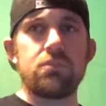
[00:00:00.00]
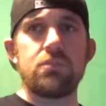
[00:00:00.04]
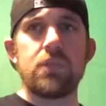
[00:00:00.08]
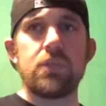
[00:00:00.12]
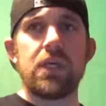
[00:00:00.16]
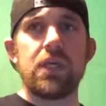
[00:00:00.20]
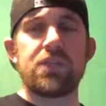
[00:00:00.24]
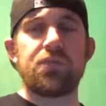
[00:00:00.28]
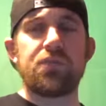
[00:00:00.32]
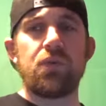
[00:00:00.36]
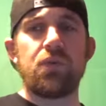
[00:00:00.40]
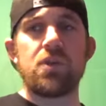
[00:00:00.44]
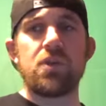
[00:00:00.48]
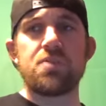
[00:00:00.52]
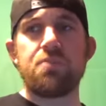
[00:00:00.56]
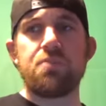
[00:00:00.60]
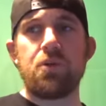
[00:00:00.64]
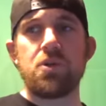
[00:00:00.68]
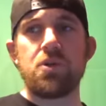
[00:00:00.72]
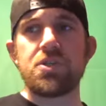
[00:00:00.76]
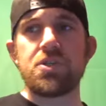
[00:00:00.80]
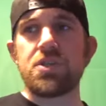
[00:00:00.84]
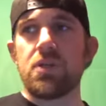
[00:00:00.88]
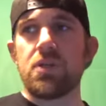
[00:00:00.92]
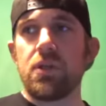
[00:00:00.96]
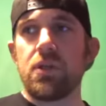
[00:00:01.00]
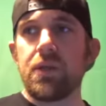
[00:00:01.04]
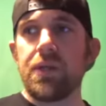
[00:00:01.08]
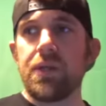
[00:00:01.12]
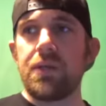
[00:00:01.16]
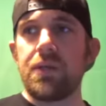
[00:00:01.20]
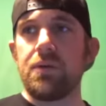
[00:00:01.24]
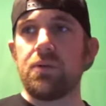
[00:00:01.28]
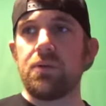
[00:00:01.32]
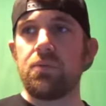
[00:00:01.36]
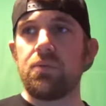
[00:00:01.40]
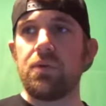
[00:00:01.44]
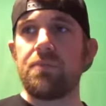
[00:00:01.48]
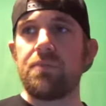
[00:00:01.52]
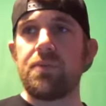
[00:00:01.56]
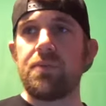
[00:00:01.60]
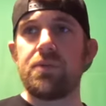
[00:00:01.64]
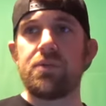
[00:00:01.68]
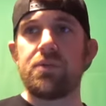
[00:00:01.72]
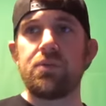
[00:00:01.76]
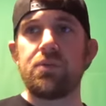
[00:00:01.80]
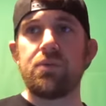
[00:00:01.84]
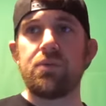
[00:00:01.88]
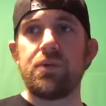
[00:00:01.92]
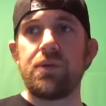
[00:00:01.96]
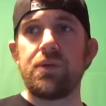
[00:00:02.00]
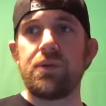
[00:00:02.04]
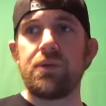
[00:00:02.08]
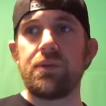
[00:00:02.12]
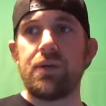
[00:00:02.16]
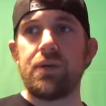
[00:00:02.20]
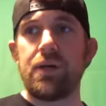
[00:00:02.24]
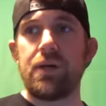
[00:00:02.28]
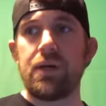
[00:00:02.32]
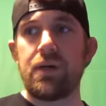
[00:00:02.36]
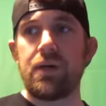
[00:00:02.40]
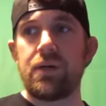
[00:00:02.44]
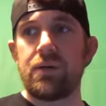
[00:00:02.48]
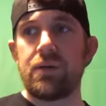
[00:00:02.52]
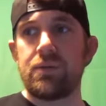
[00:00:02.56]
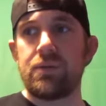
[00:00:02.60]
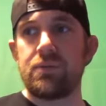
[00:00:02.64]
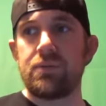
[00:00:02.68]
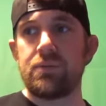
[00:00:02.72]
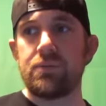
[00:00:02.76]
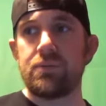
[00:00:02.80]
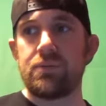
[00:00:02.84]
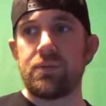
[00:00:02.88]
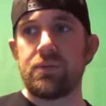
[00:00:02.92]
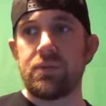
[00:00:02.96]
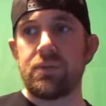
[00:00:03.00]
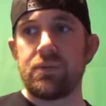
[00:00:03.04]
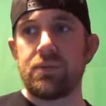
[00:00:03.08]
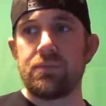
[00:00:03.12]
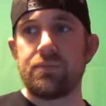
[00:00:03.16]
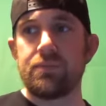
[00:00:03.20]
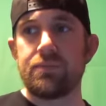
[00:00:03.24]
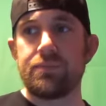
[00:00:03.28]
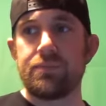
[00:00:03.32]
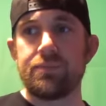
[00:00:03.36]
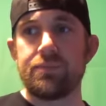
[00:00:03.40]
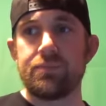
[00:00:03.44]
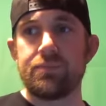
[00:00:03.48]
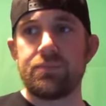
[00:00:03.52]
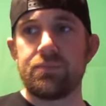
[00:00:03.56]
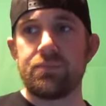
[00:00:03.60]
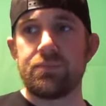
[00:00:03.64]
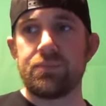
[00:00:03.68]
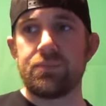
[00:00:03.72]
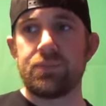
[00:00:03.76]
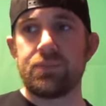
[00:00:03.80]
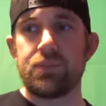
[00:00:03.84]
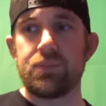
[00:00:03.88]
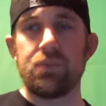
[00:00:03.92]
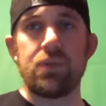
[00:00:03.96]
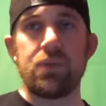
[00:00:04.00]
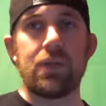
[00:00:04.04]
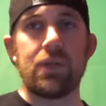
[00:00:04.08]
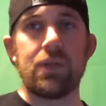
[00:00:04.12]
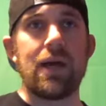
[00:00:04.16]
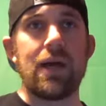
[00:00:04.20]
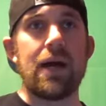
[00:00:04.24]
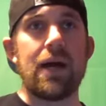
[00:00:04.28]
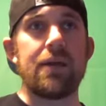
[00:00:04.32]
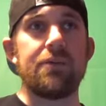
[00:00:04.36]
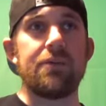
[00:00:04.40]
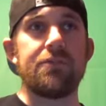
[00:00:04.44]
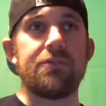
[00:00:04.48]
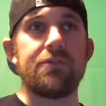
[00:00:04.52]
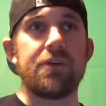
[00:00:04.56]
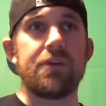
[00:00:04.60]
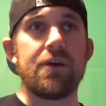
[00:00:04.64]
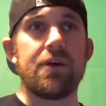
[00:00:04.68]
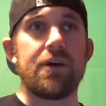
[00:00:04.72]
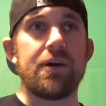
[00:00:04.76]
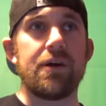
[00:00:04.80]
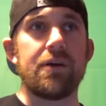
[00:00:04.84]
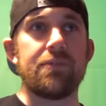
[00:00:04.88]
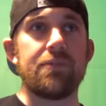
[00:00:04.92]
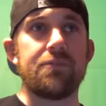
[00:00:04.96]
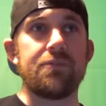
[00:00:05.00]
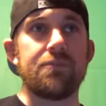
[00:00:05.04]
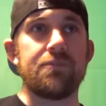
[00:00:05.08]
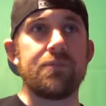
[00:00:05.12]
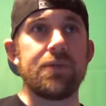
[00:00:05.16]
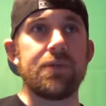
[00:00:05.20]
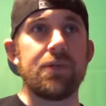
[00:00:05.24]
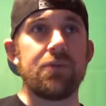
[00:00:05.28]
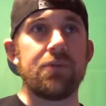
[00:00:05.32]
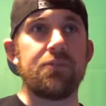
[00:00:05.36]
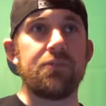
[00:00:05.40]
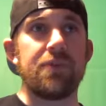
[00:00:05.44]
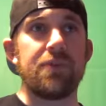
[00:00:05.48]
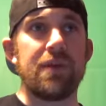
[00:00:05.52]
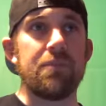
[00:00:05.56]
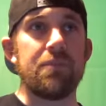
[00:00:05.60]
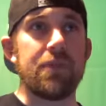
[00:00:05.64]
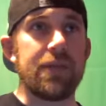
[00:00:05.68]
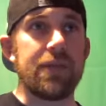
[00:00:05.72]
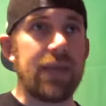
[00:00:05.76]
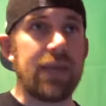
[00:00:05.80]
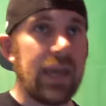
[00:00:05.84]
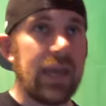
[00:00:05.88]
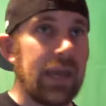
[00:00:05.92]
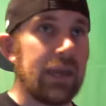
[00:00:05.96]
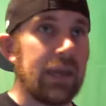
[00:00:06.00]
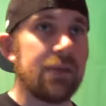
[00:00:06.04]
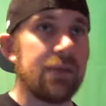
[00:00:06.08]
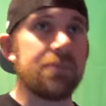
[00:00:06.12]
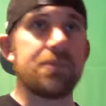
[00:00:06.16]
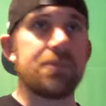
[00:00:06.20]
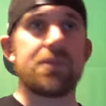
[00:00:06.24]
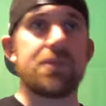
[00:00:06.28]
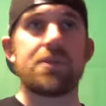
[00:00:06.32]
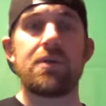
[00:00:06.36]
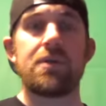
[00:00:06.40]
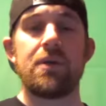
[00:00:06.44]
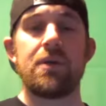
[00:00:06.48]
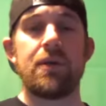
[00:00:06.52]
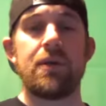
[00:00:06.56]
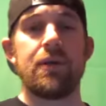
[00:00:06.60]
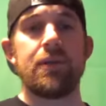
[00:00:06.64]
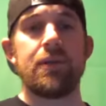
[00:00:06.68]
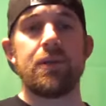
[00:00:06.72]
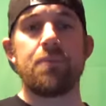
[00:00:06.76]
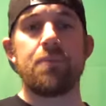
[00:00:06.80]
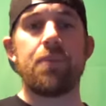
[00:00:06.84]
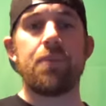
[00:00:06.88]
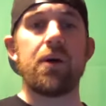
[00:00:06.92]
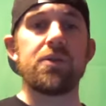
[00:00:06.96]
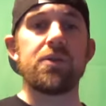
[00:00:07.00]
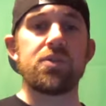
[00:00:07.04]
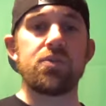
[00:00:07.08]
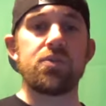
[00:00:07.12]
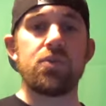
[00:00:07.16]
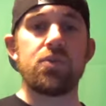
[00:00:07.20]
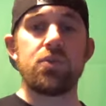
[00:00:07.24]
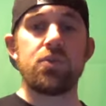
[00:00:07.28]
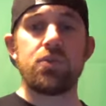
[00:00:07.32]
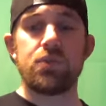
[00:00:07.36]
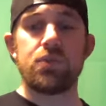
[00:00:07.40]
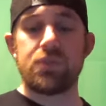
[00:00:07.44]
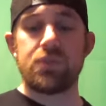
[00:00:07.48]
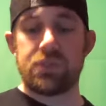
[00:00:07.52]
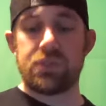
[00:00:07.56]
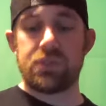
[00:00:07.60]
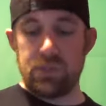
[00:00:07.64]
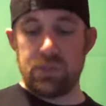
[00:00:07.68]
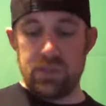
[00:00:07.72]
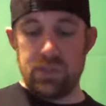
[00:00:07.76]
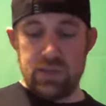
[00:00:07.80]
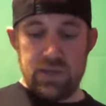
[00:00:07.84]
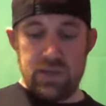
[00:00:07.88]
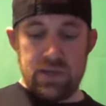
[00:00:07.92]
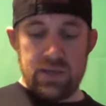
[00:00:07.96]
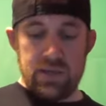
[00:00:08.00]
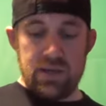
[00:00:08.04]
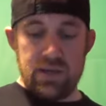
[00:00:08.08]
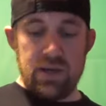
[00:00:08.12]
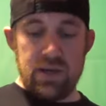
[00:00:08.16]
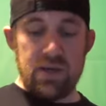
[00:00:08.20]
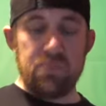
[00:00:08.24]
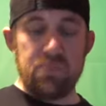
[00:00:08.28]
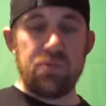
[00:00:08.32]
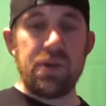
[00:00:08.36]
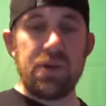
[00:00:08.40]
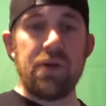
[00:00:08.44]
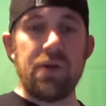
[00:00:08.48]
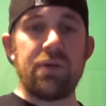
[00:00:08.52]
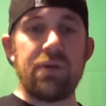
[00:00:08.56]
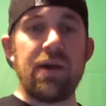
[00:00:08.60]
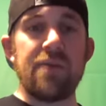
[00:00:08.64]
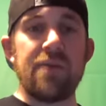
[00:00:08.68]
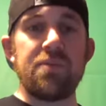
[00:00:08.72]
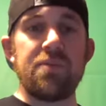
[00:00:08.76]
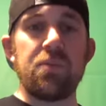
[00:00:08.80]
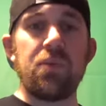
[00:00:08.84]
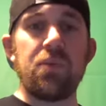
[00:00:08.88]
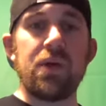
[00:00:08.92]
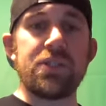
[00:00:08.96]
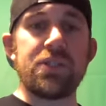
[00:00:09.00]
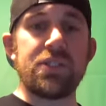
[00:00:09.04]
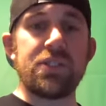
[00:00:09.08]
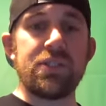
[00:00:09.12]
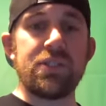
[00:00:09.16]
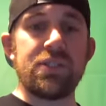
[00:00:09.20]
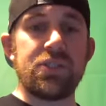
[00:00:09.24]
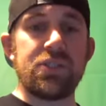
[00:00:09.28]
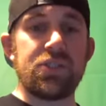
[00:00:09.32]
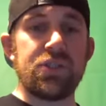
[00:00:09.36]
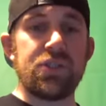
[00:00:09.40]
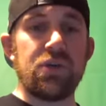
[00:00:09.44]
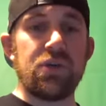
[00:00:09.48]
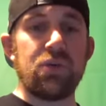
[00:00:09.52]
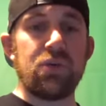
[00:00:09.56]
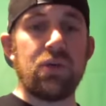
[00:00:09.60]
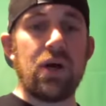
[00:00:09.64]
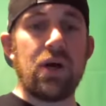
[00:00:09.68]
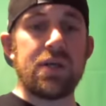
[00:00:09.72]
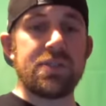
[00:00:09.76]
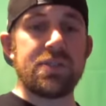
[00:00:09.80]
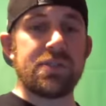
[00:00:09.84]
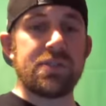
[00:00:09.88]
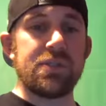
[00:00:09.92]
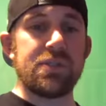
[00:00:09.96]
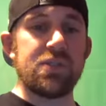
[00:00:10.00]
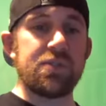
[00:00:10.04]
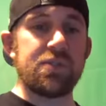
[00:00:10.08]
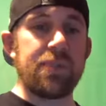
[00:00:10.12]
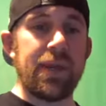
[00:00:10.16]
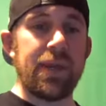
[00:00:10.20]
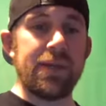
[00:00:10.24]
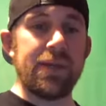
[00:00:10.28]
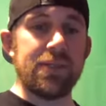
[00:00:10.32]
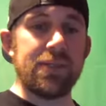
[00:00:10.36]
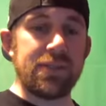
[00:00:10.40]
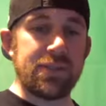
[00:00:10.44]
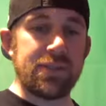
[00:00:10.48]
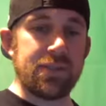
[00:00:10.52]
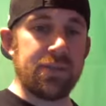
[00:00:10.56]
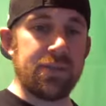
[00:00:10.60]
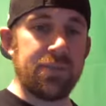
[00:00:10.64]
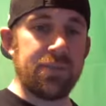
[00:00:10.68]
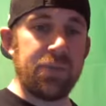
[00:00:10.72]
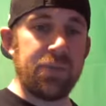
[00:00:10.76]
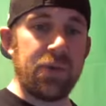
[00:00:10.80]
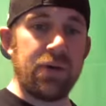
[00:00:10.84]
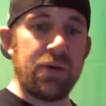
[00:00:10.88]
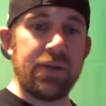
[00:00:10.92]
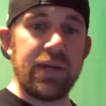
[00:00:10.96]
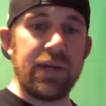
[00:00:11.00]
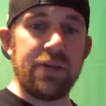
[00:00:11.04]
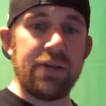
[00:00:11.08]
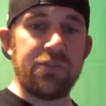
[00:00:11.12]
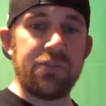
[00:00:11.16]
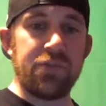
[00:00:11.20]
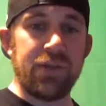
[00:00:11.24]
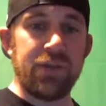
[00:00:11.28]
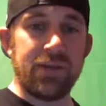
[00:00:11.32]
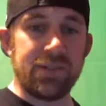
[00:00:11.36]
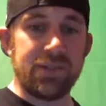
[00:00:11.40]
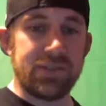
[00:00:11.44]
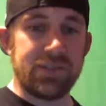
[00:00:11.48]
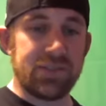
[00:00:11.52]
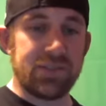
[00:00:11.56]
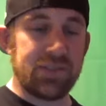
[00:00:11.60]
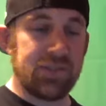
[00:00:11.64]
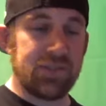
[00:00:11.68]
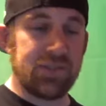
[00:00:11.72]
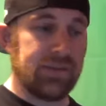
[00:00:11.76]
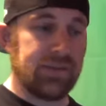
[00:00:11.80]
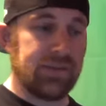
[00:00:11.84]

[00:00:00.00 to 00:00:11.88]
as far as personally, we've been doing, uh, doing a lot of, uh, you know, family games, the puzzles. Uh, Brielle and I have been watching this show Lost in Space on Netflix.